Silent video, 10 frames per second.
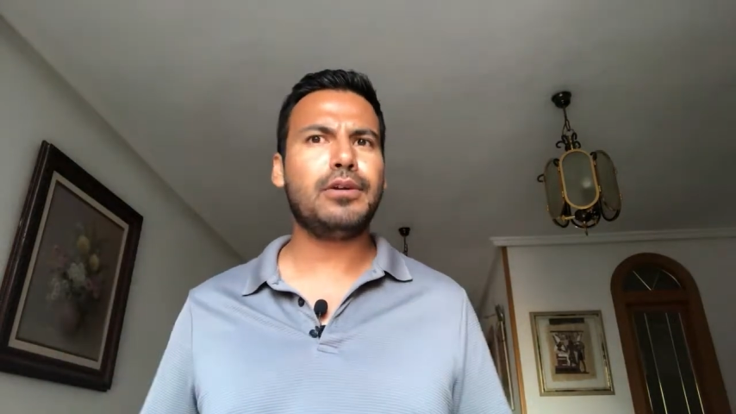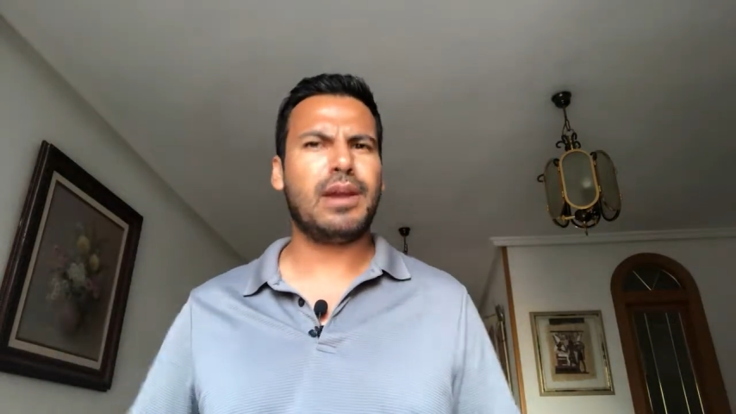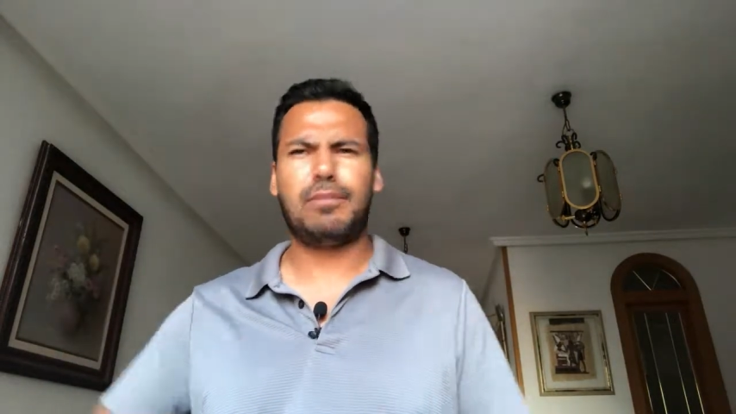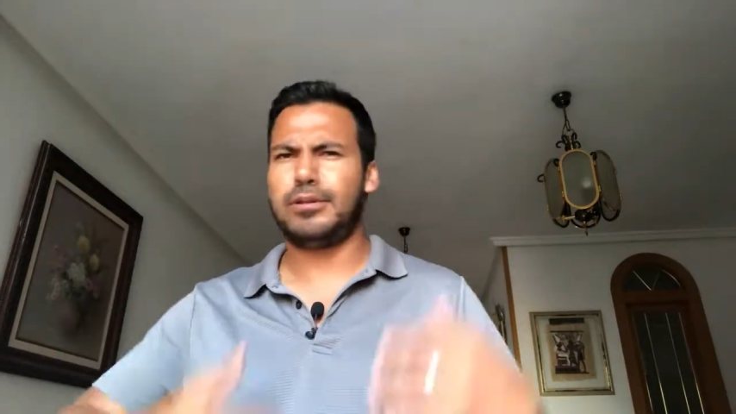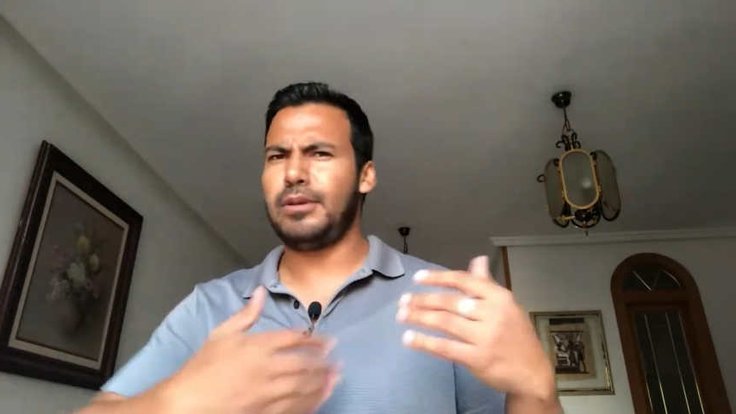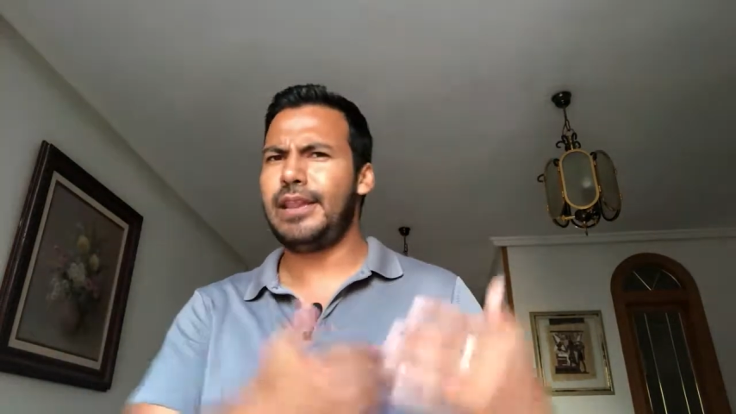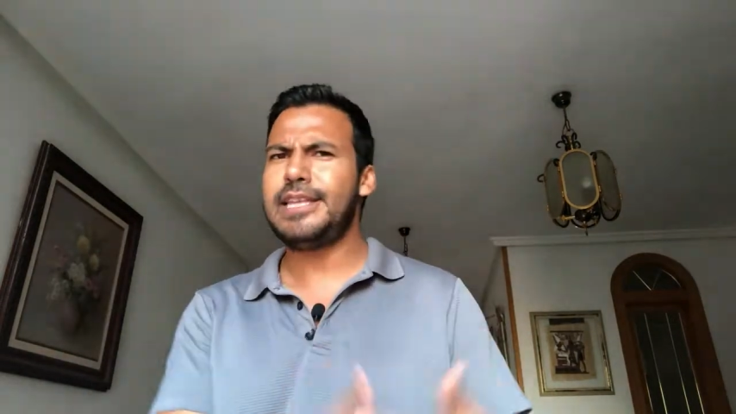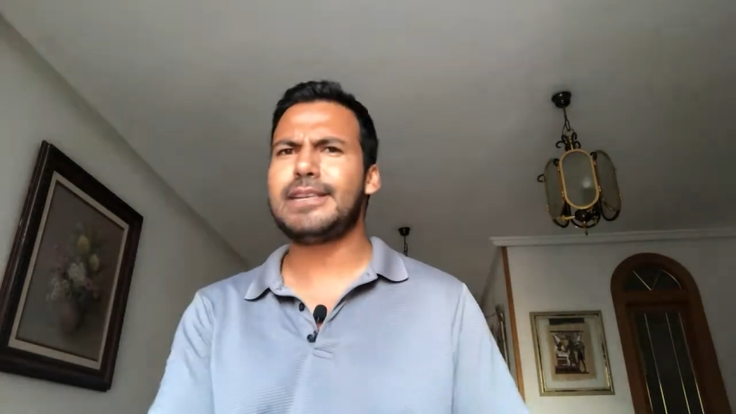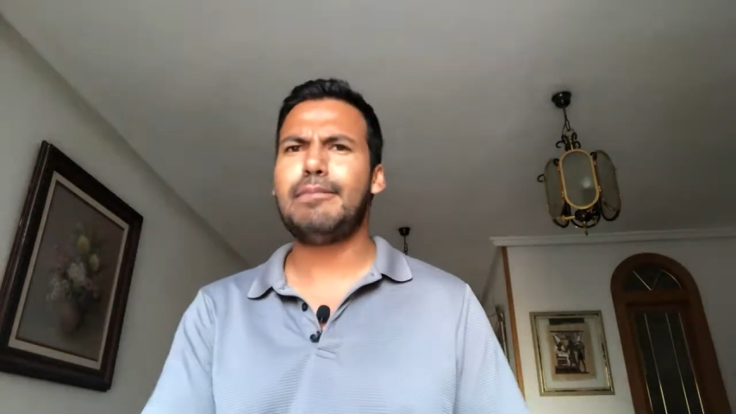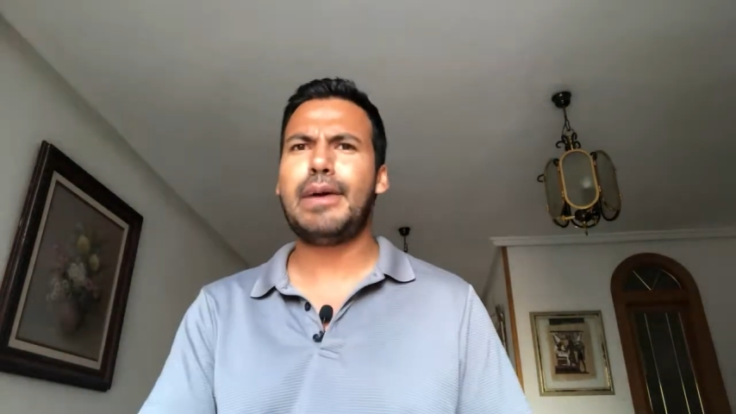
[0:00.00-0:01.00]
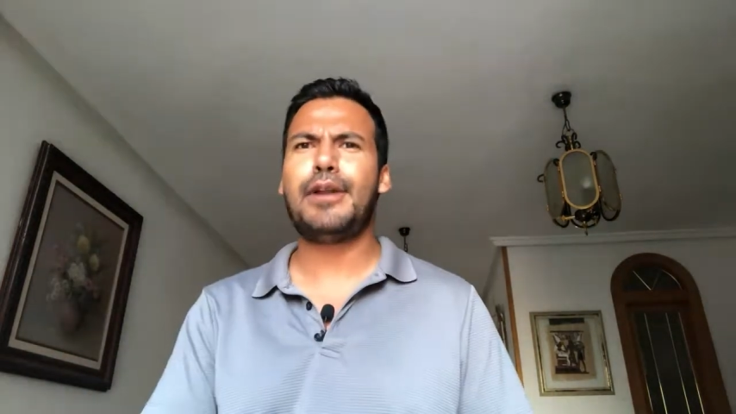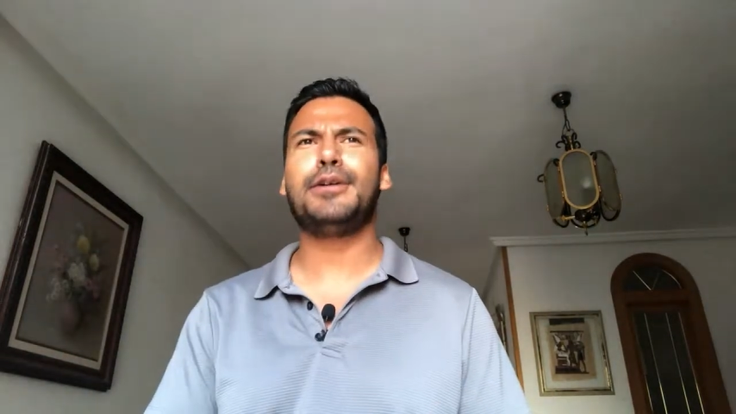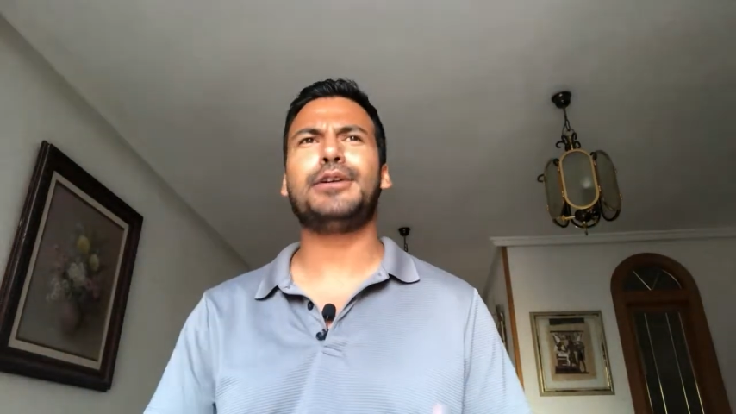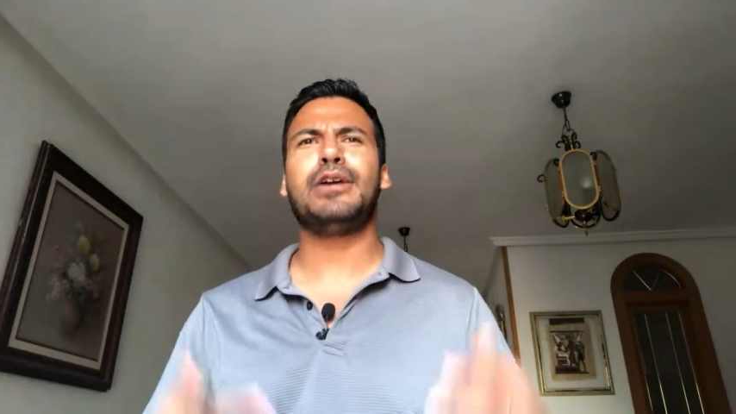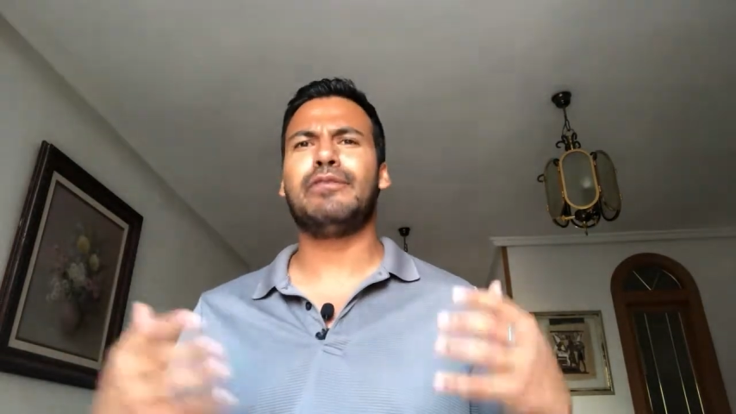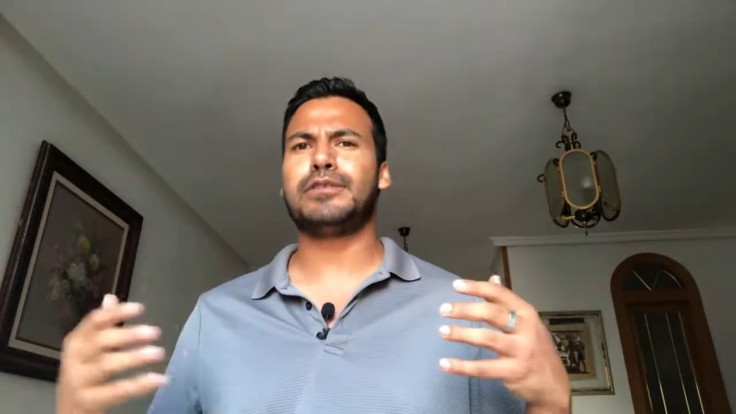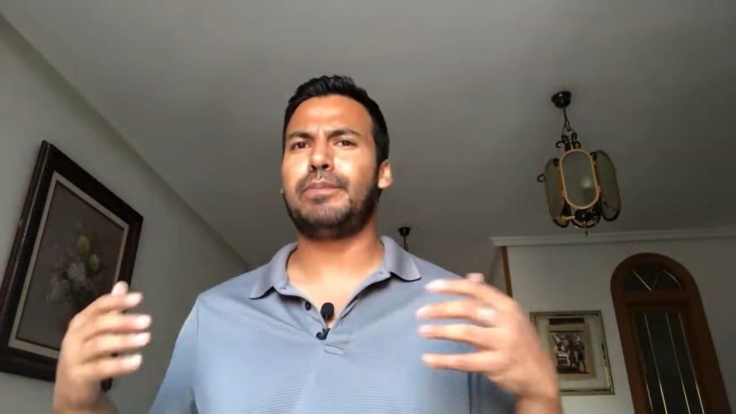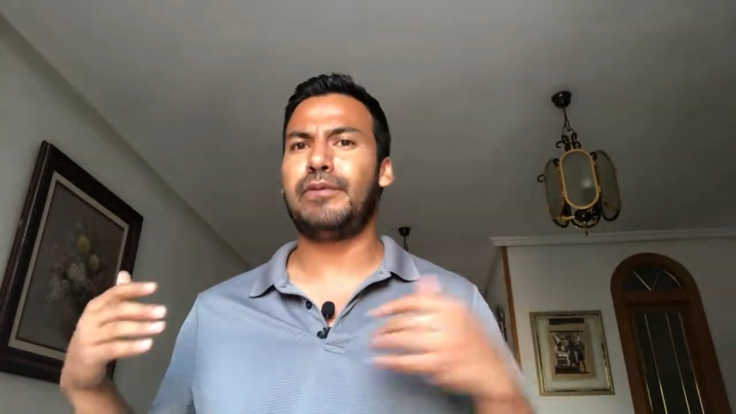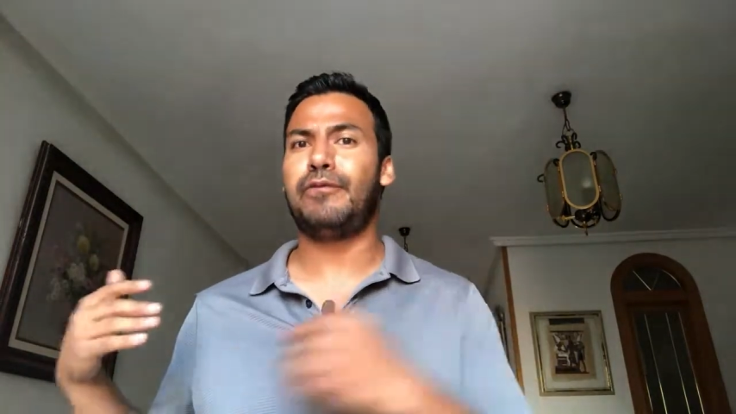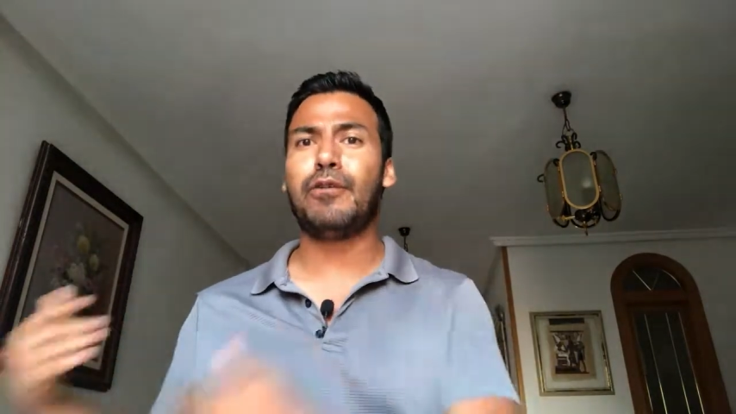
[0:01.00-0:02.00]
You're able to listen better. You're able to
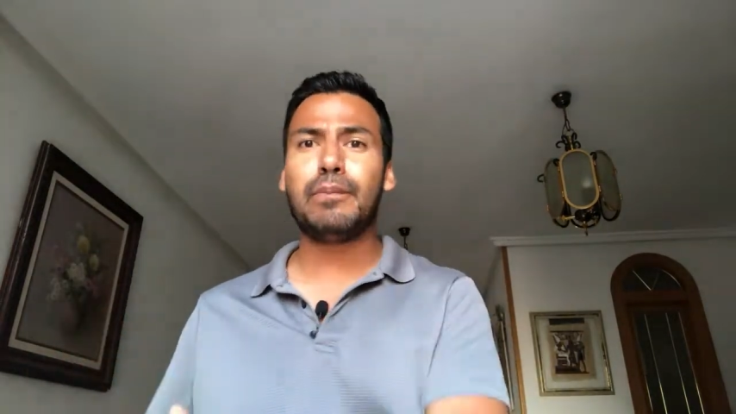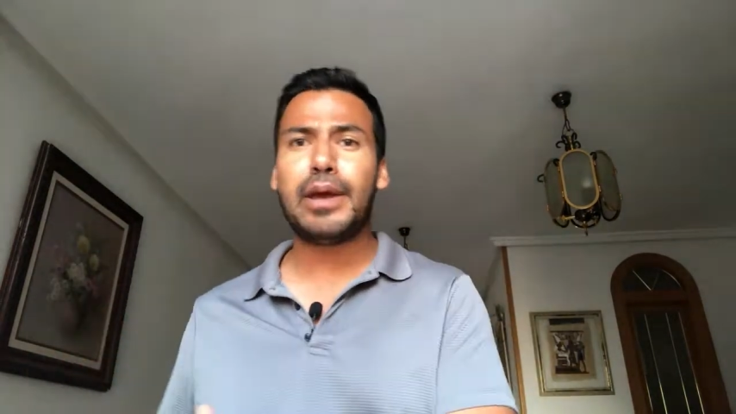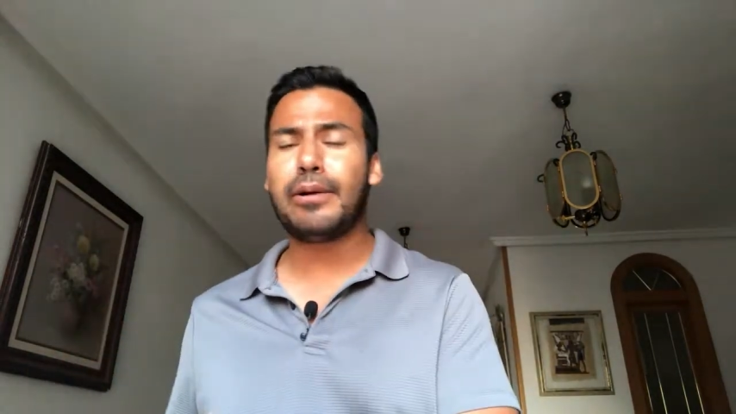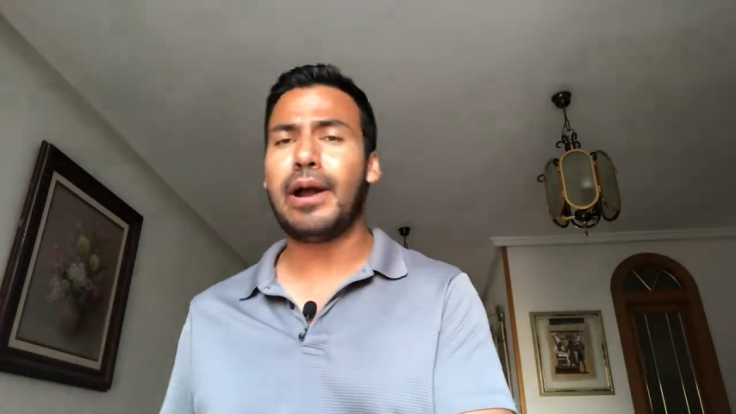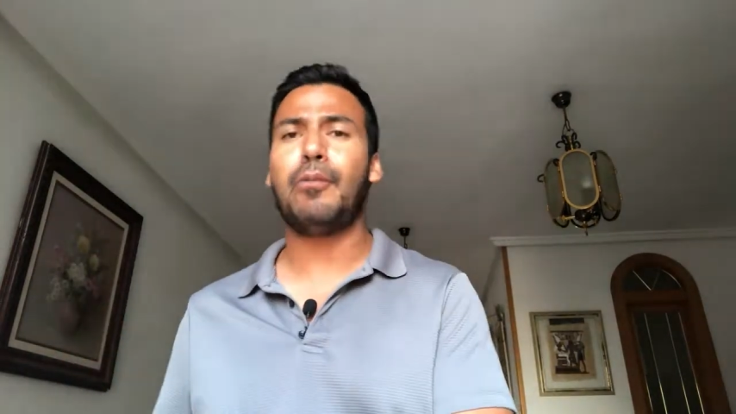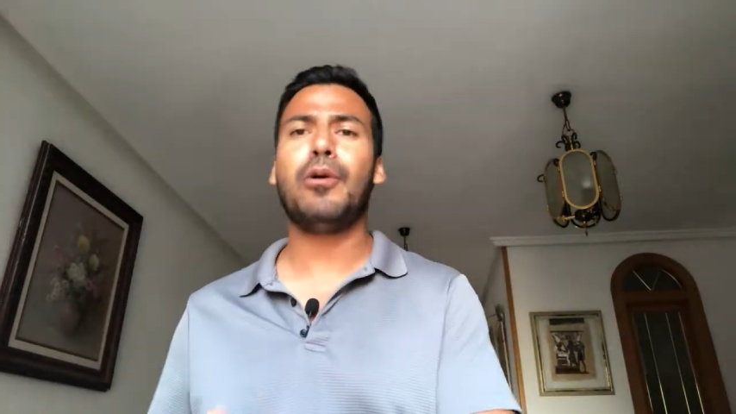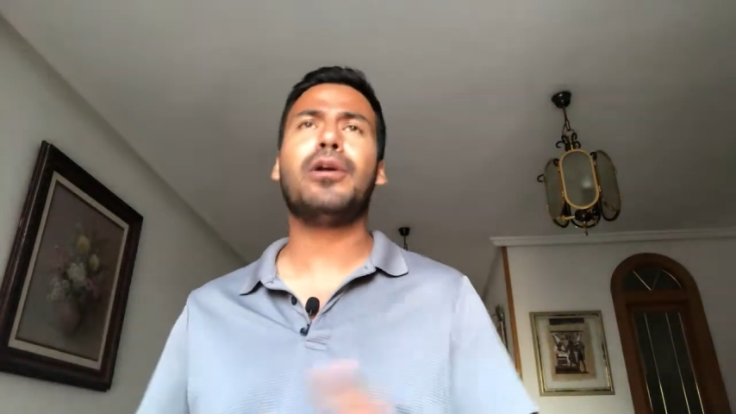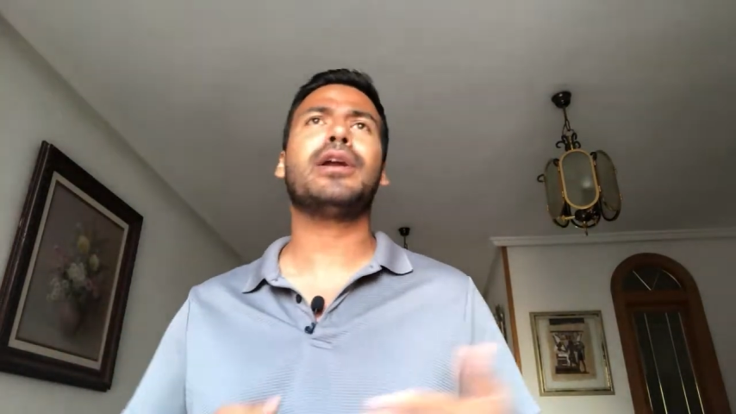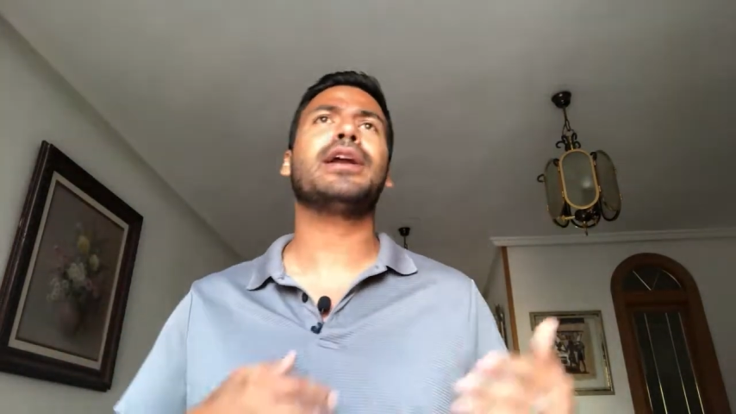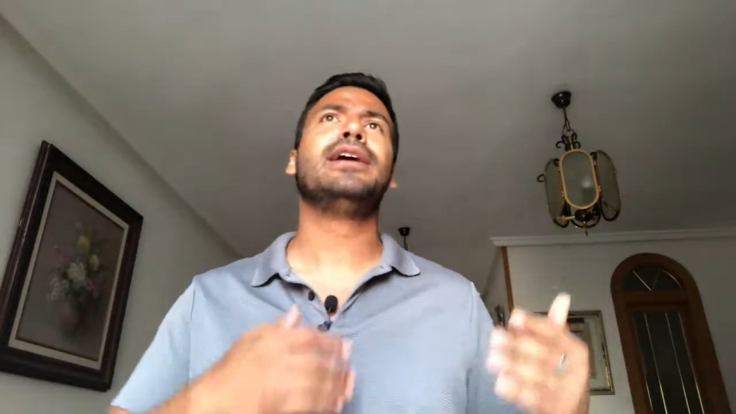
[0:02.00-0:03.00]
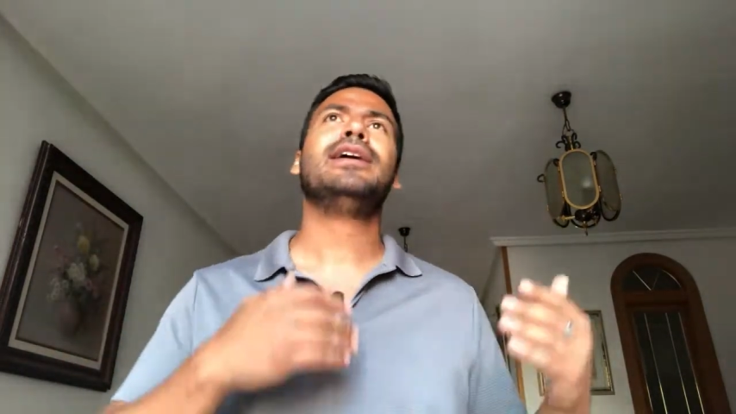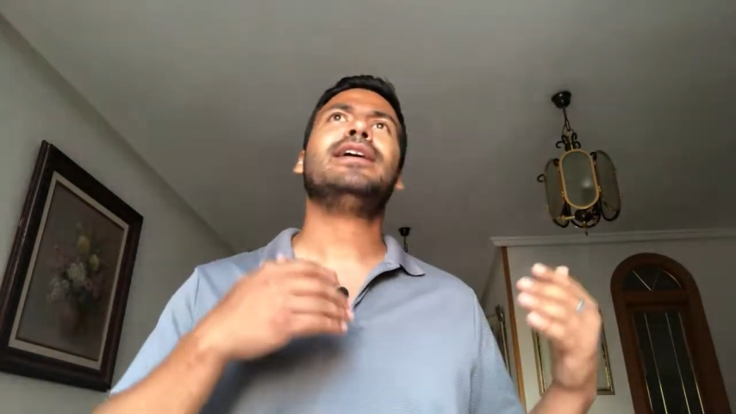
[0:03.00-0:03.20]
perform better at work.